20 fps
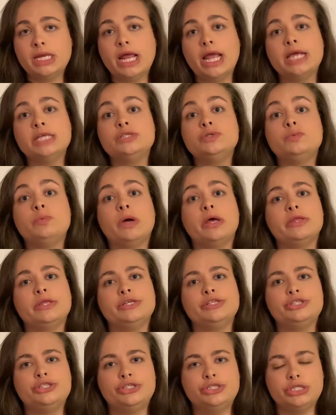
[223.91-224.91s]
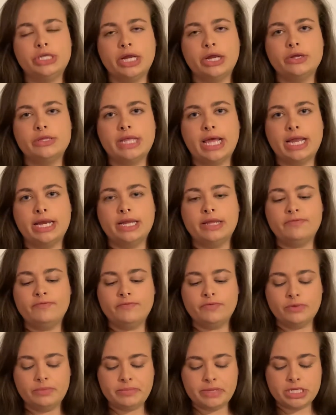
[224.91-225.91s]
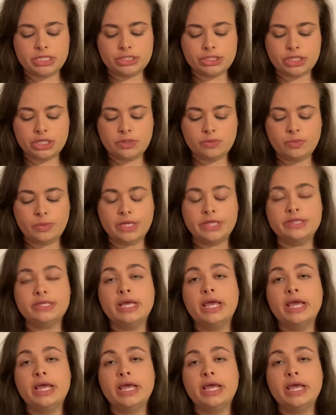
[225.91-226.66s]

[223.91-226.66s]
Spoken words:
as well as share that information with